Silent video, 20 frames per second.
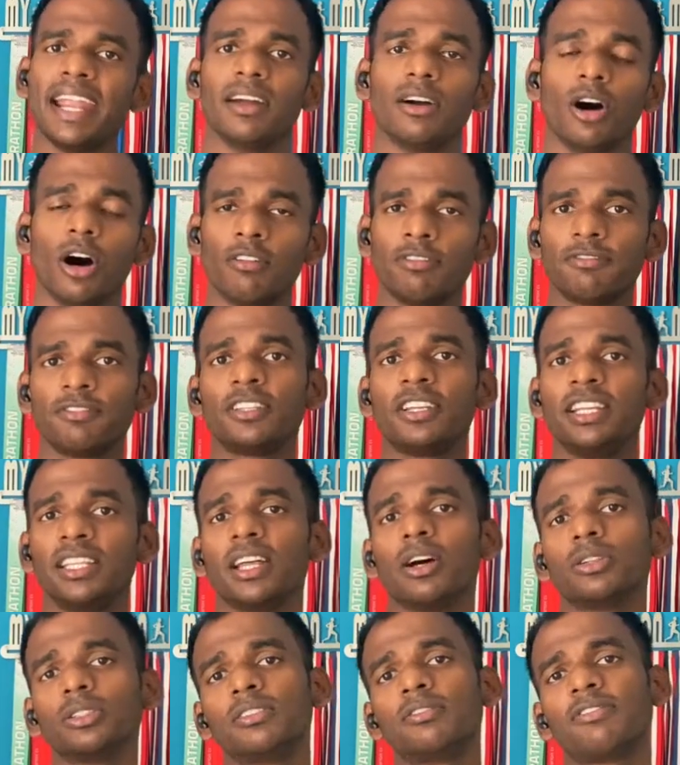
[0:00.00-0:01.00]
of
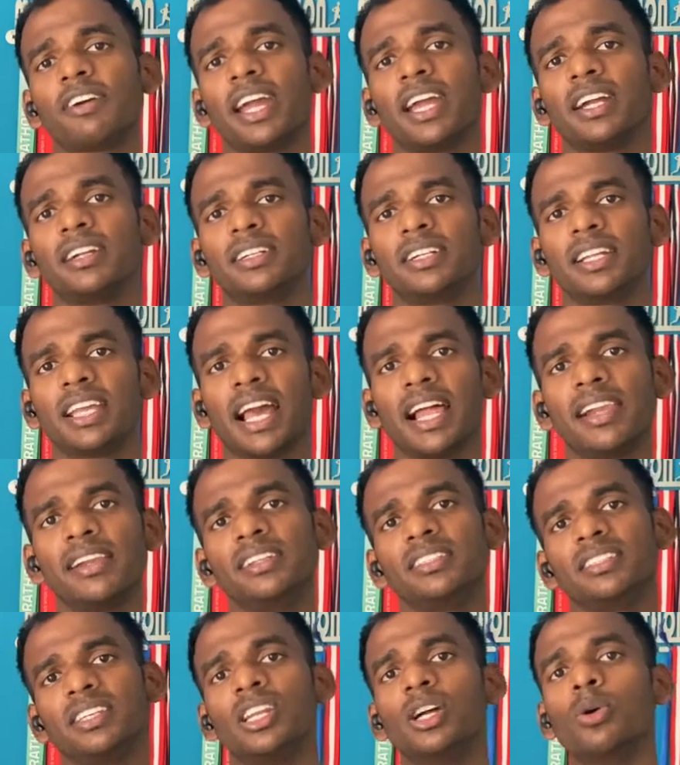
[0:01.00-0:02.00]
3,500
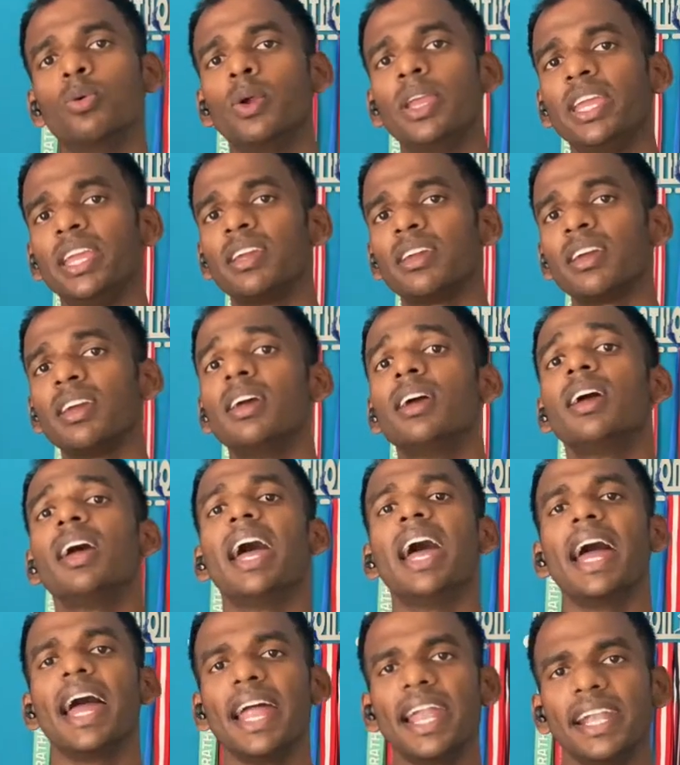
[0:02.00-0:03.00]
calories in a week,
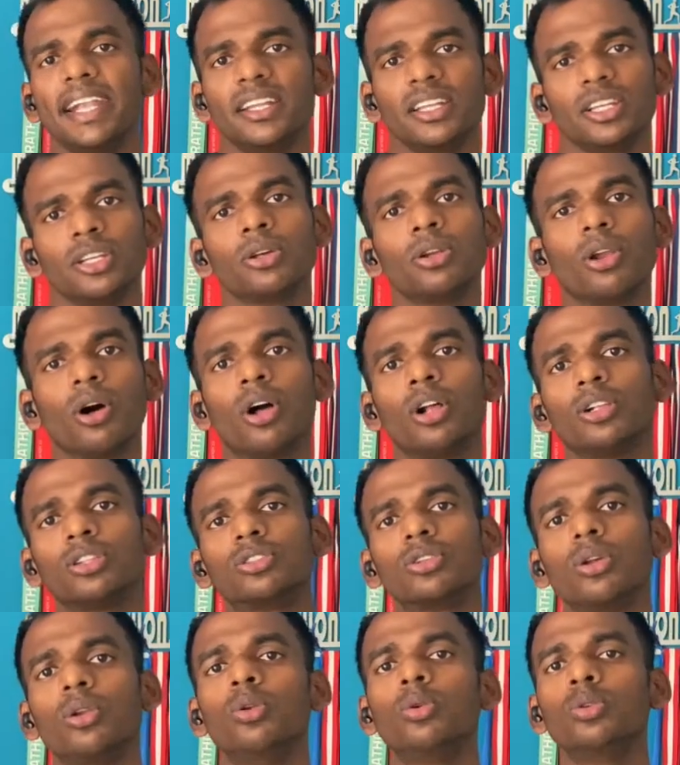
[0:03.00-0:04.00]
and you'll
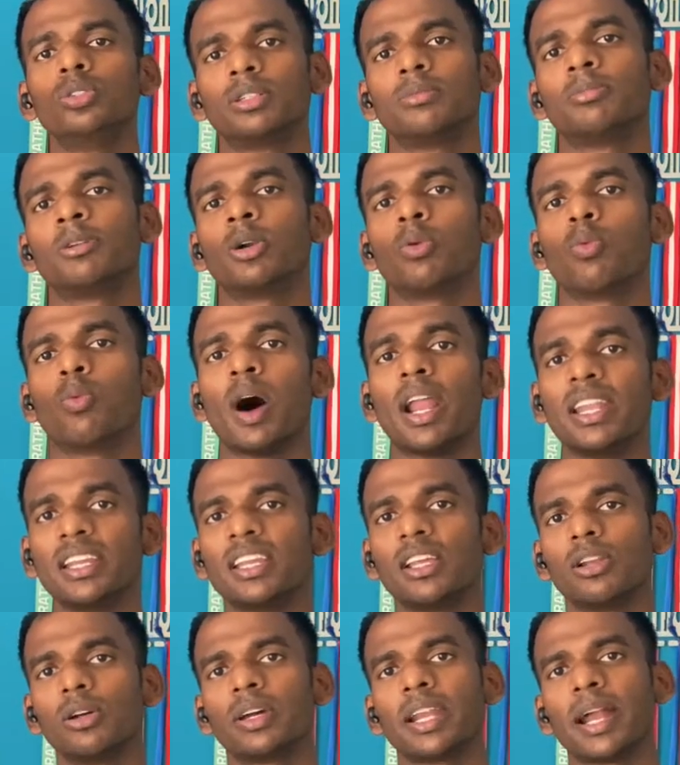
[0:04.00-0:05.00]
also lose about 1
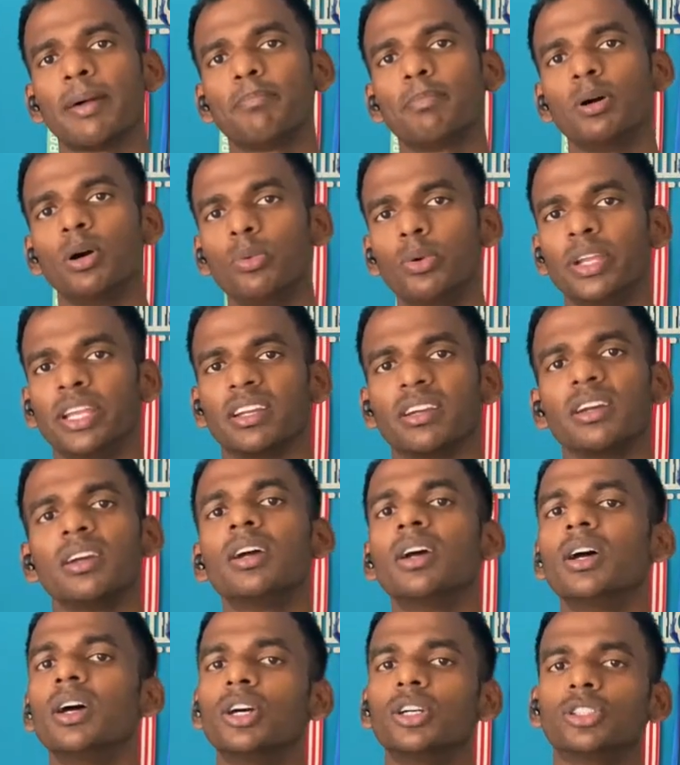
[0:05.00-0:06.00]
kilogram per week.
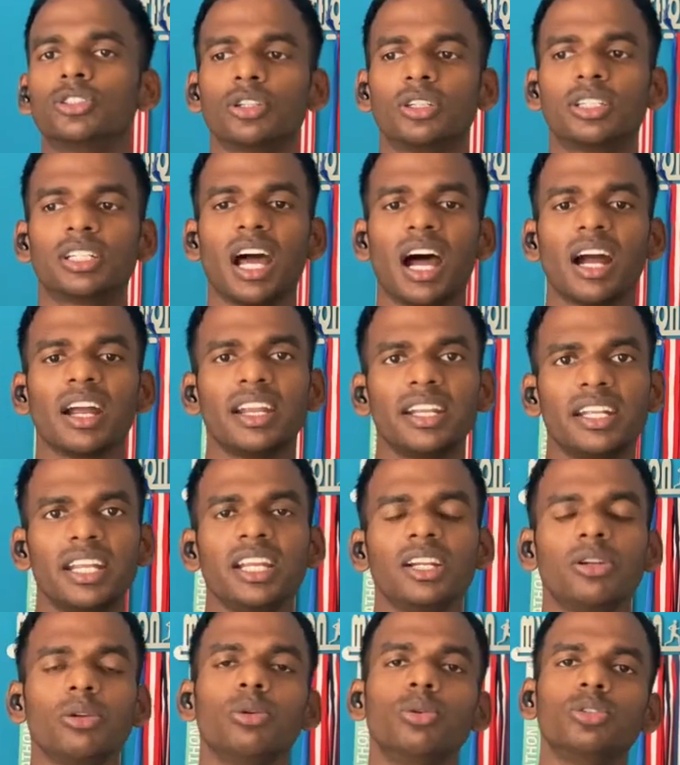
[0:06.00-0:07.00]
So
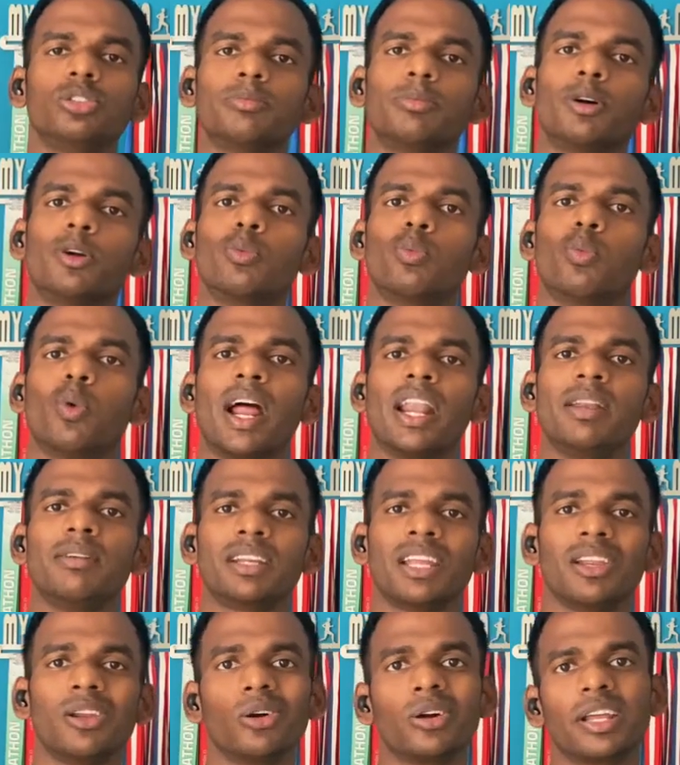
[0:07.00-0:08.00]
targeting to lose about 1
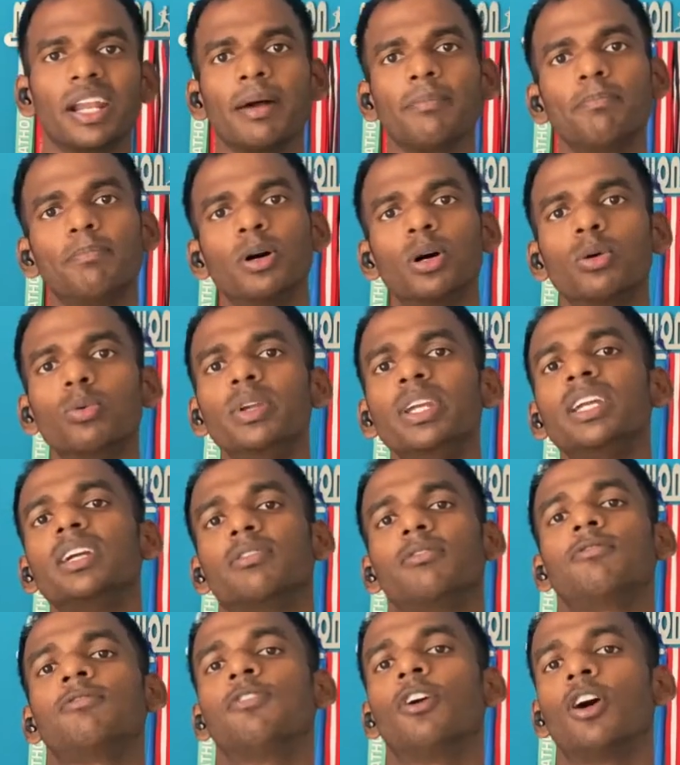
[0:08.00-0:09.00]
kilogram per week
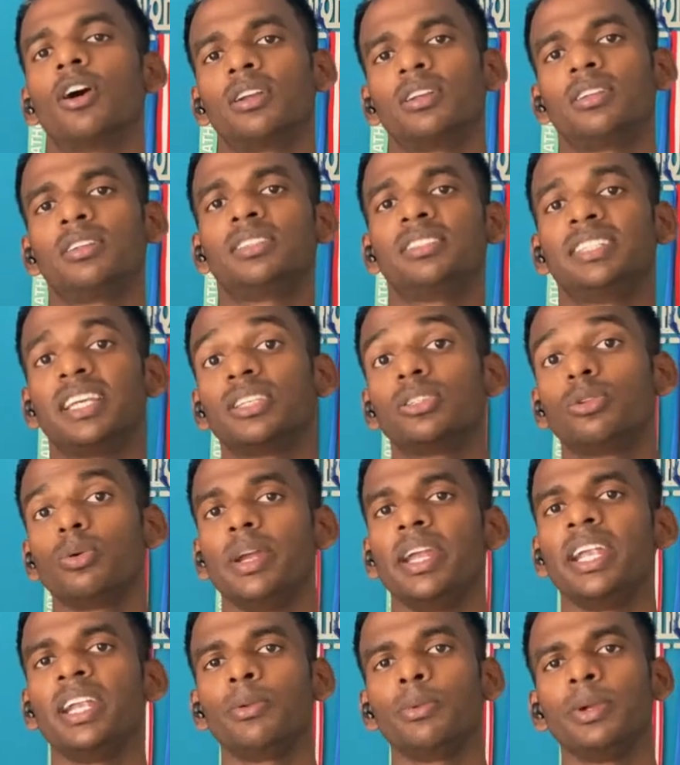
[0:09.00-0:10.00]
for 6 to
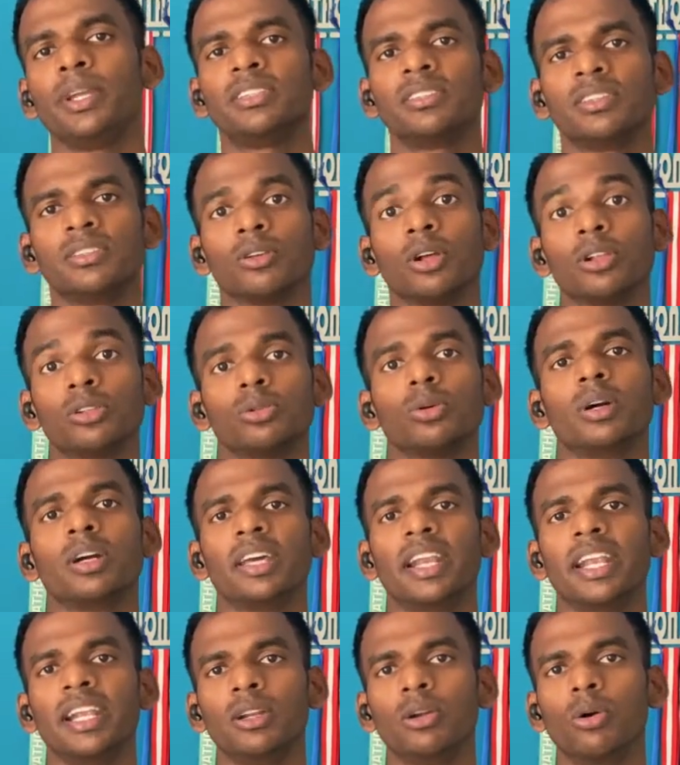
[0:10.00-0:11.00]
8 weeks is also a great